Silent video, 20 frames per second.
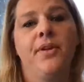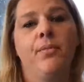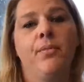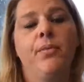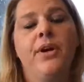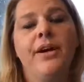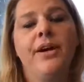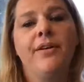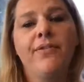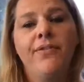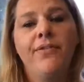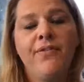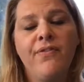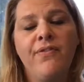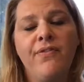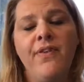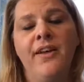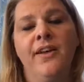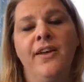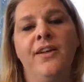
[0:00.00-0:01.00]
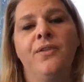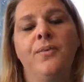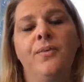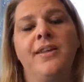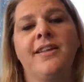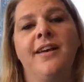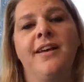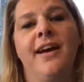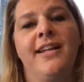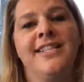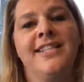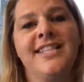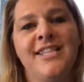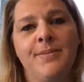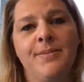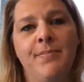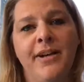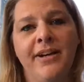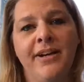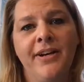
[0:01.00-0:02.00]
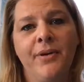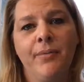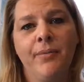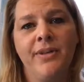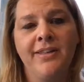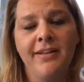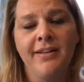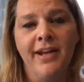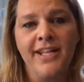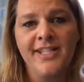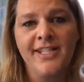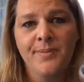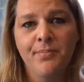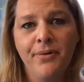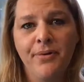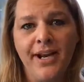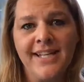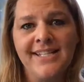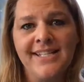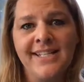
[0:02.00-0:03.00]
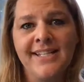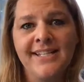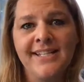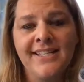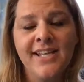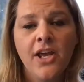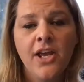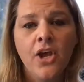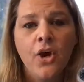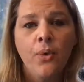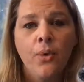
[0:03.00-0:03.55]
We are filled with God's Spirit, with God's presence.